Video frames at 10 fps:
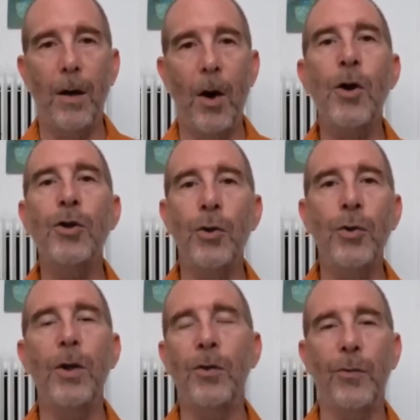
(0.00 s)

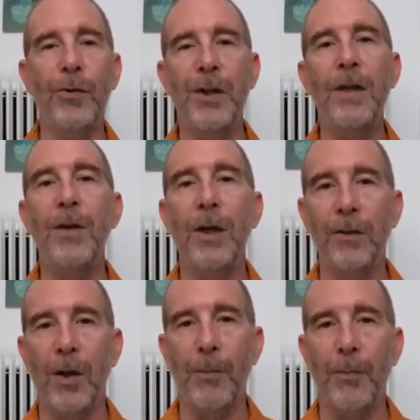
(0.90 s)
Arjuna is receiving
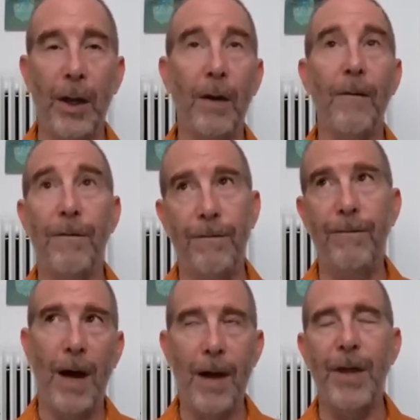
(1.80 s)
something
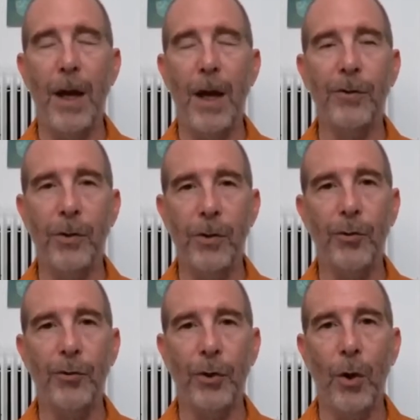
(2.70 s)
5,000 years
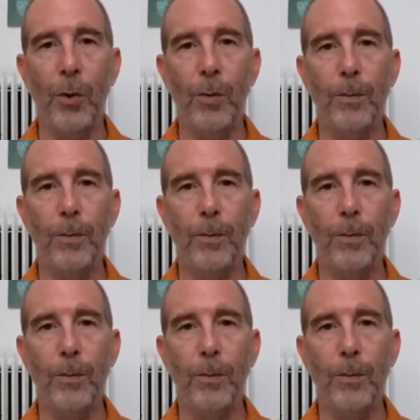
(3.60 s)
ago